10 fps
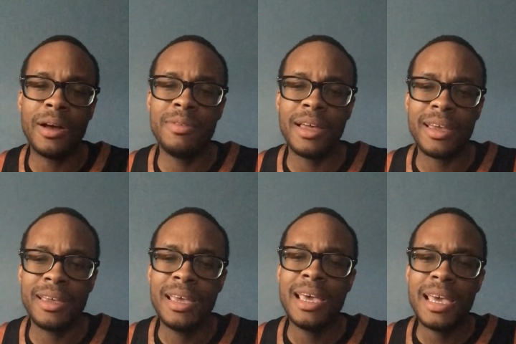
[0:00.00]
I'm
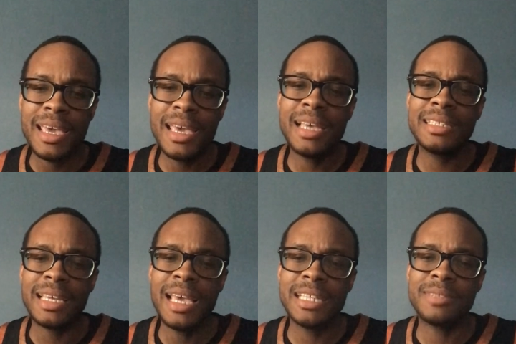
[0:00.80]
like, he has
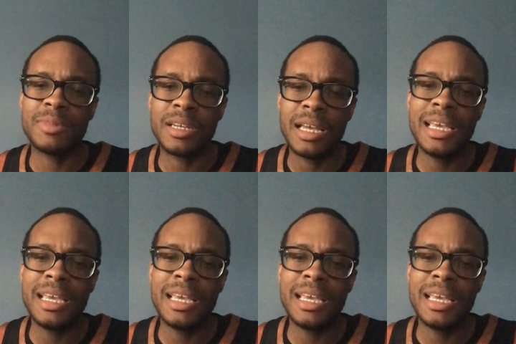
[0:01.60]
some